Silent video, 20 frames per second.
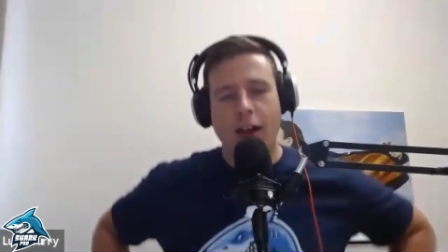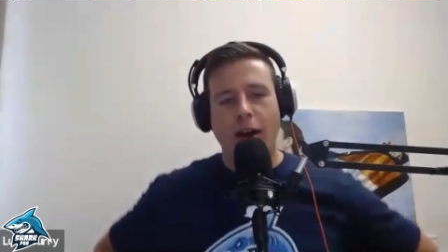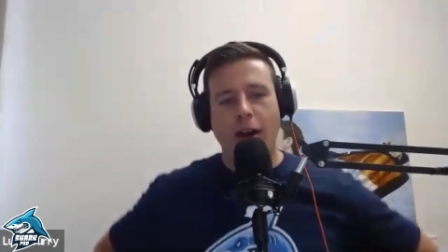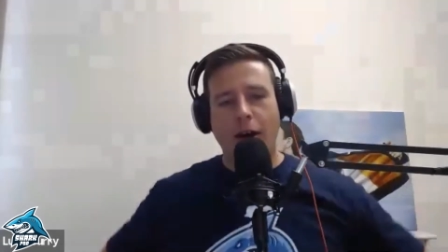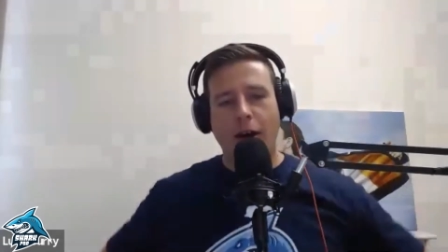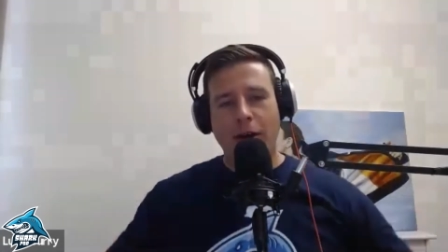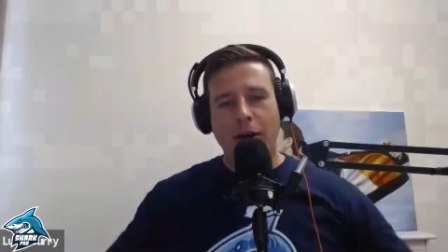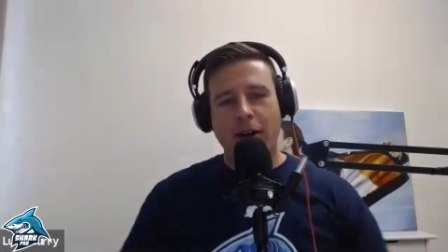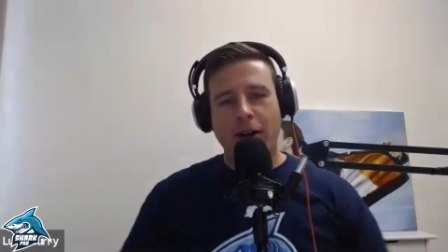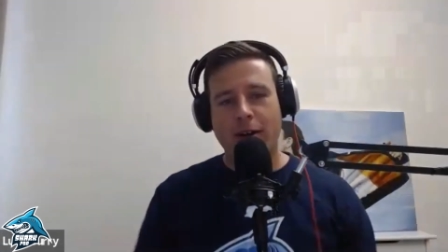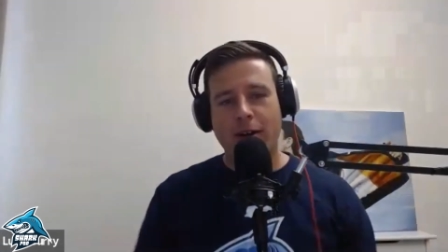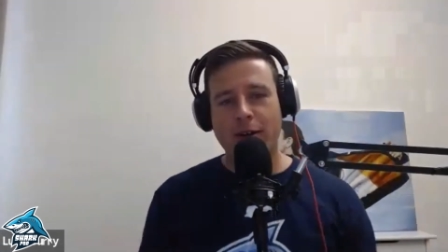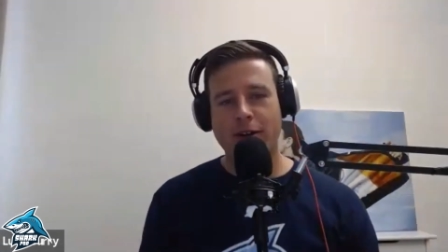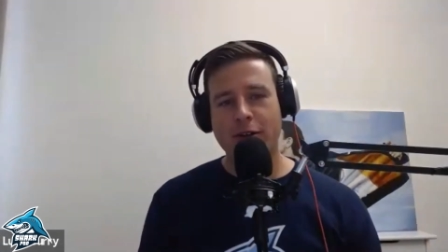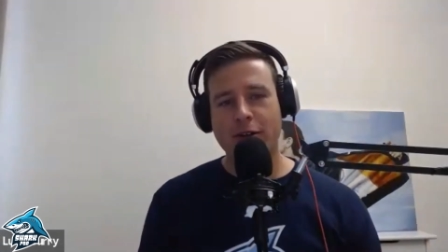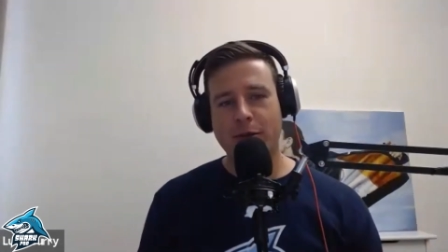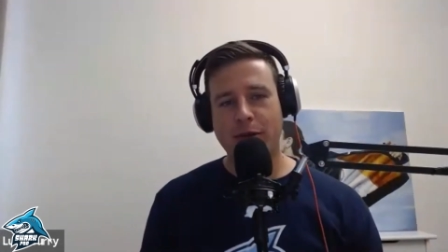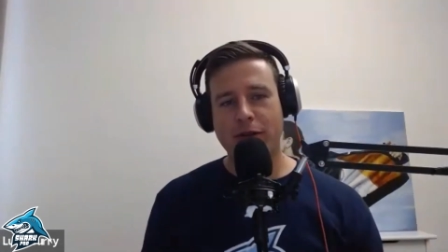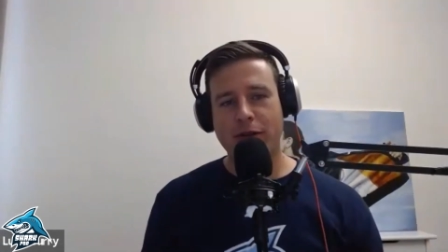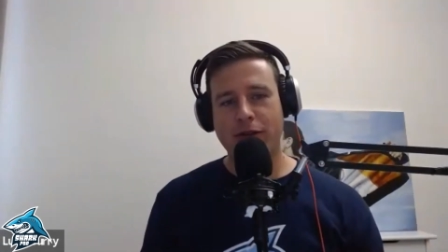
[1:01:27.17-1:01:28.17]
or would
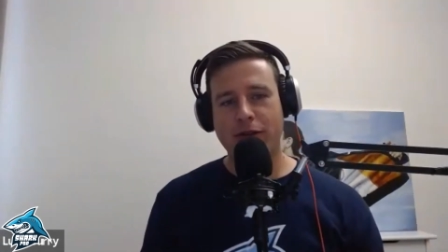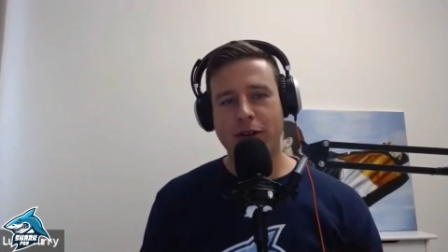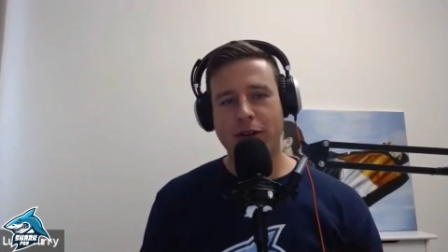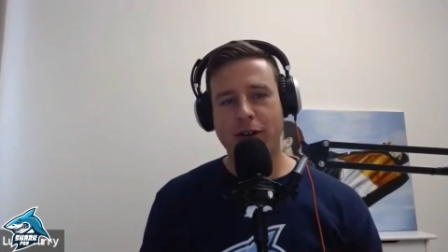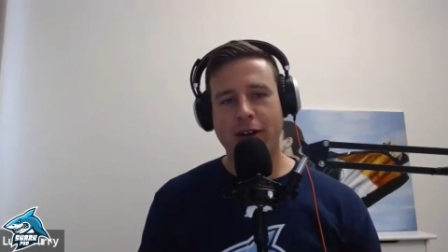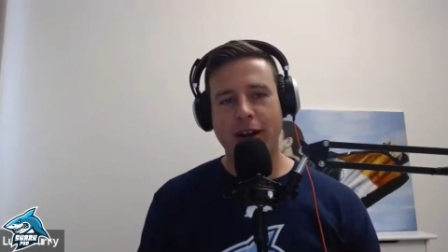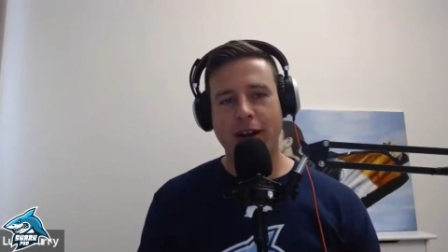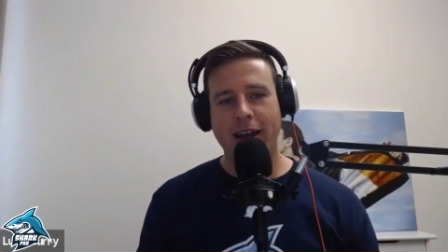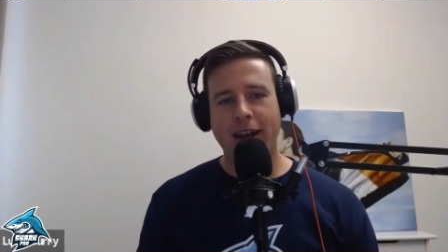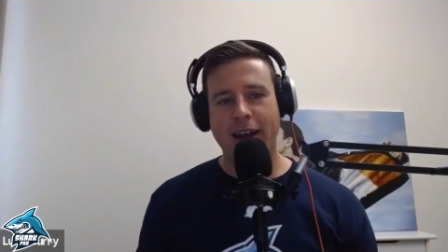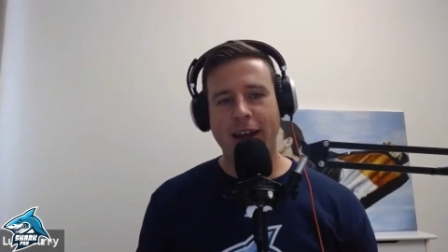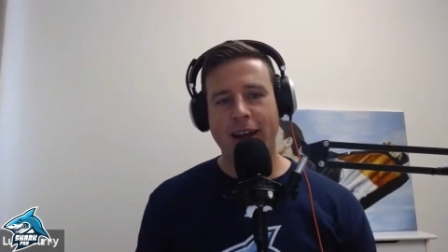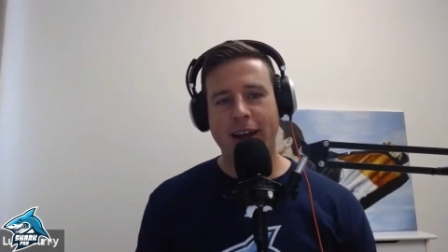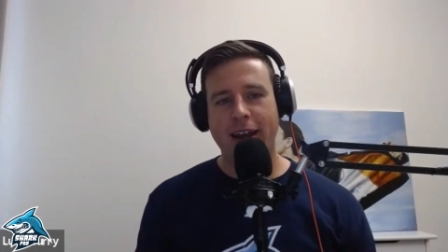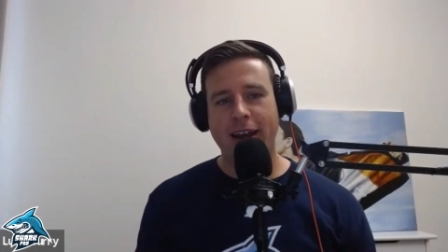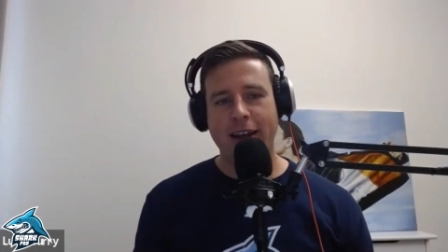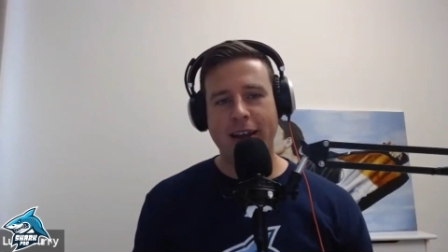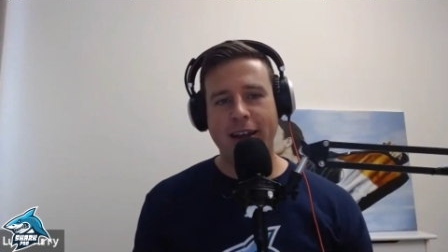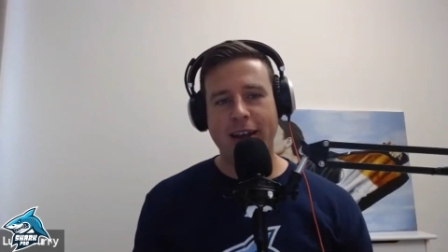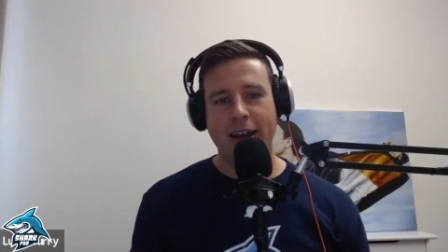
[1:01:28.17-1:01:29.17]
you prefer
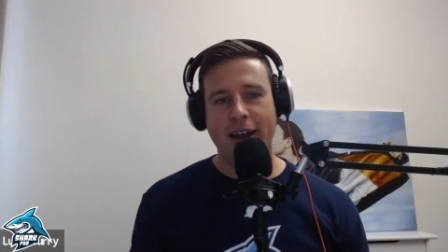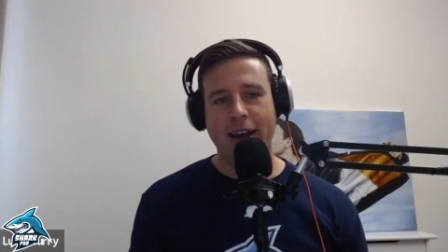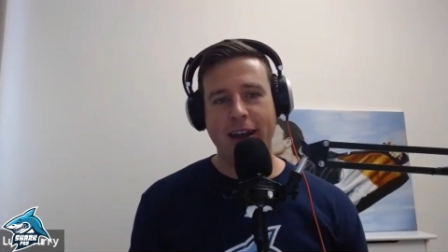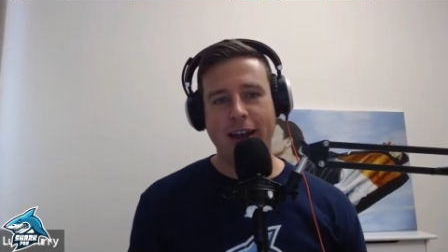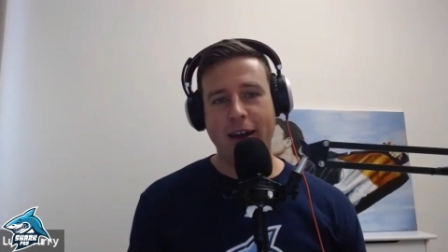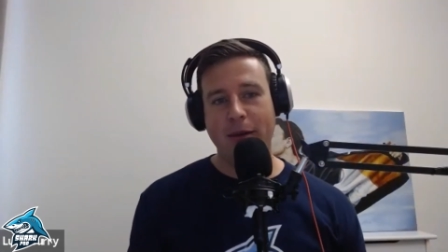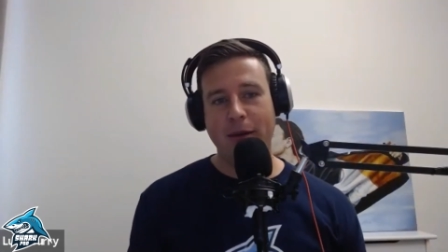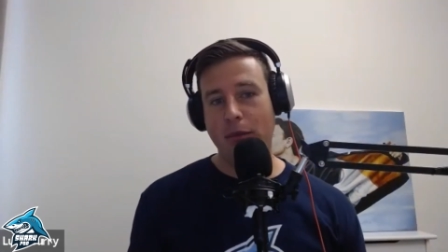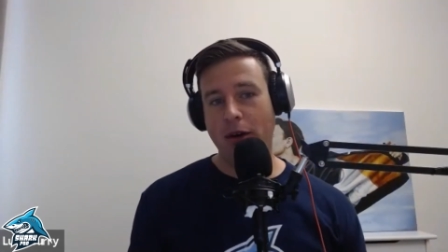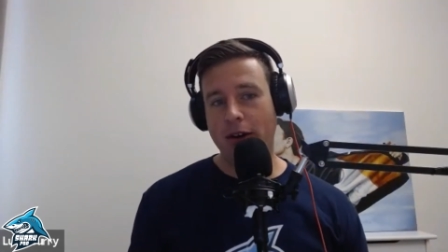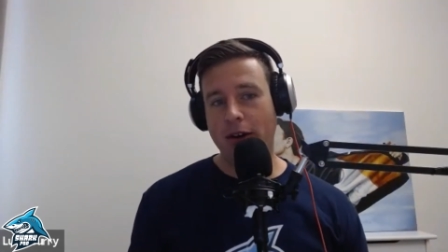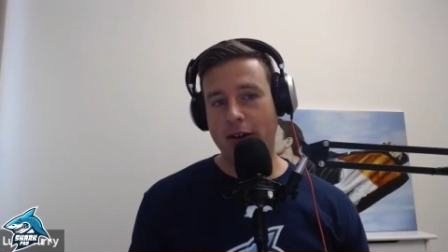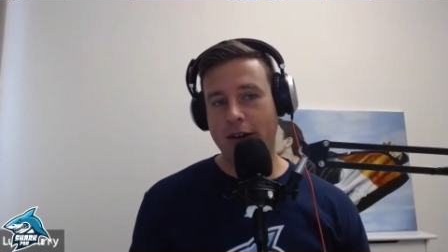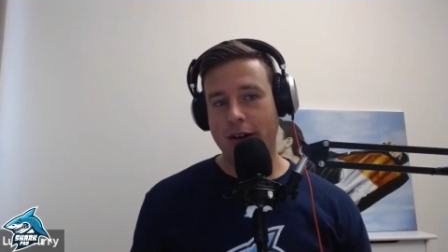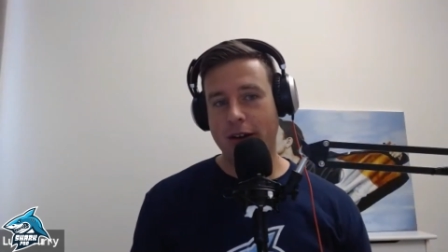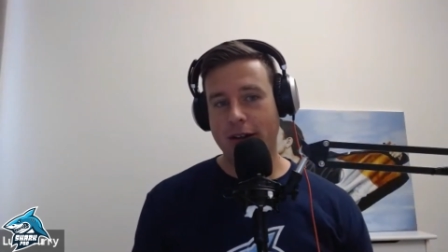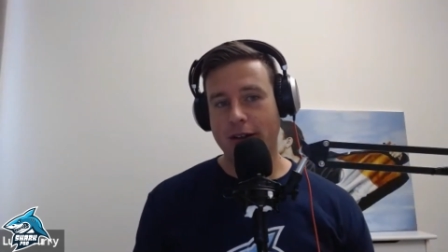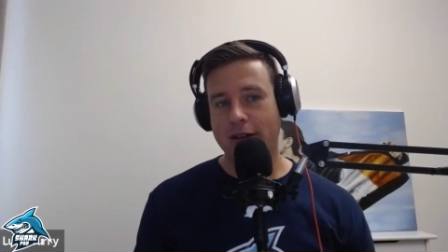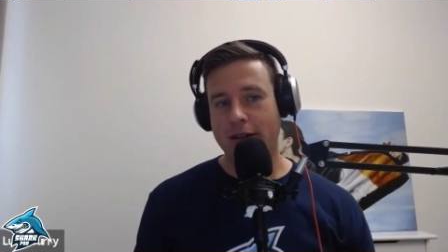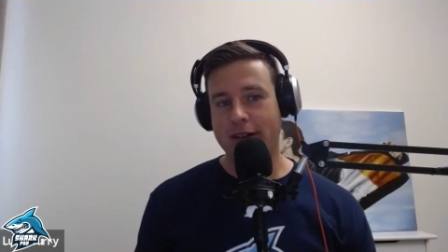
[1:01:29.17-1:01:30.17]
a uh, a mug
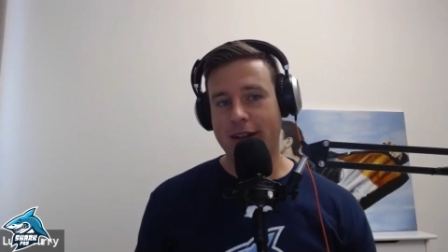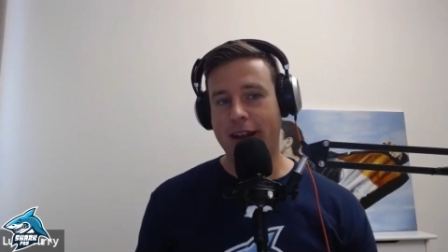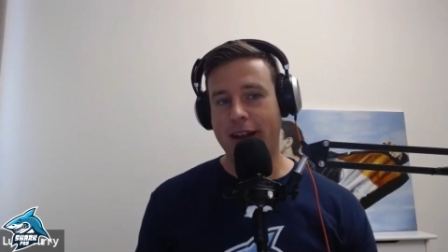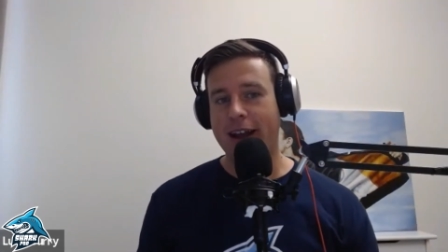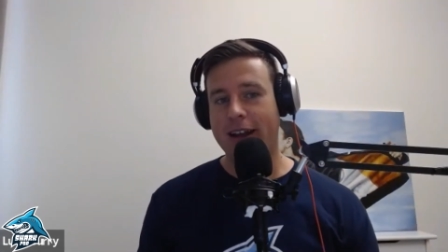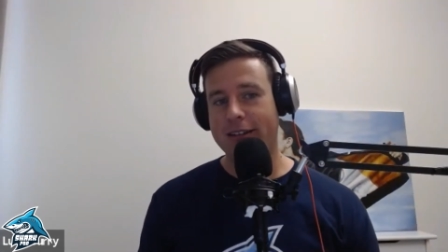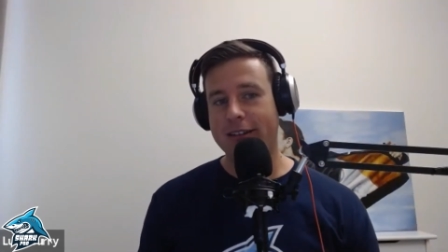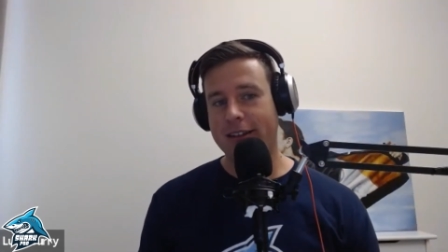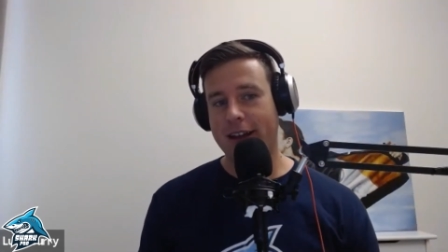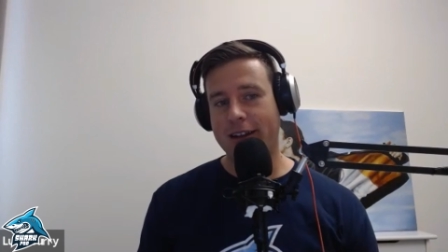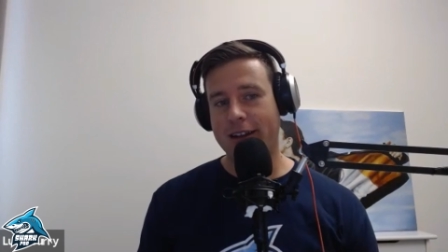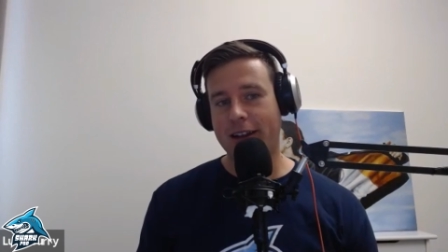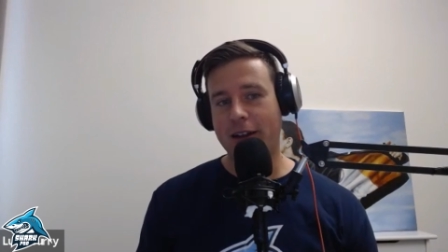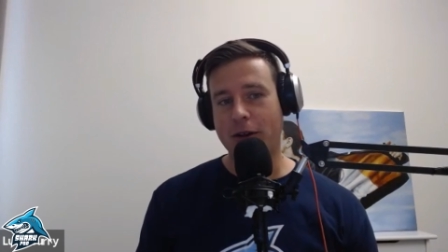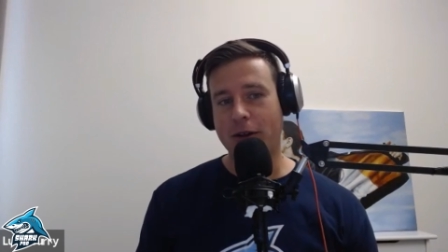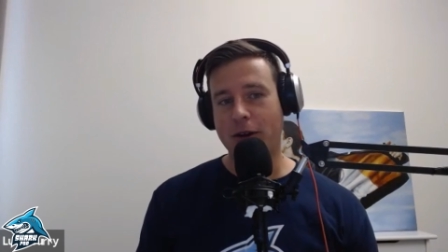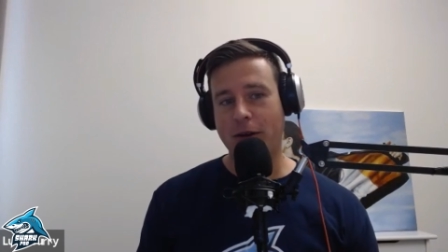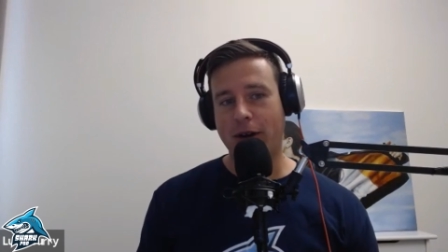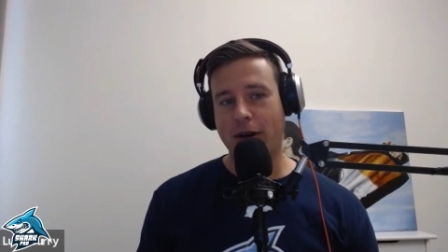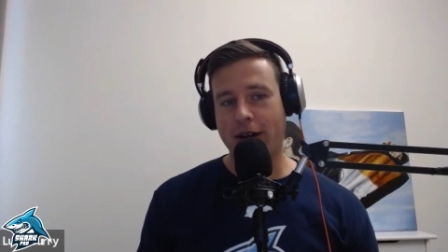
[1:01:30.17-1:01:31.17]
that has that
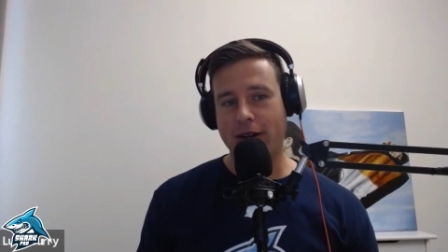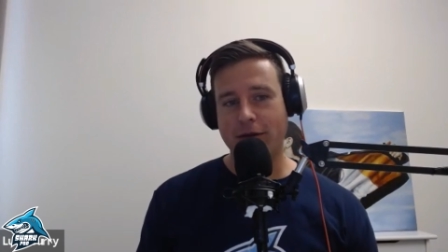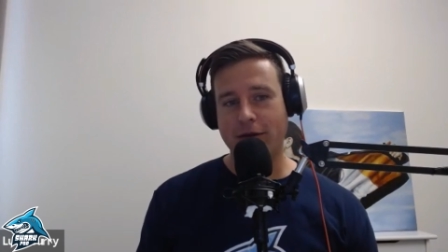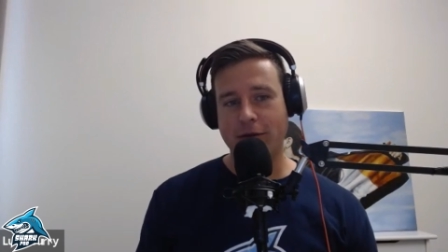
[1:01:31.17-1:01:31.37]
logo on it?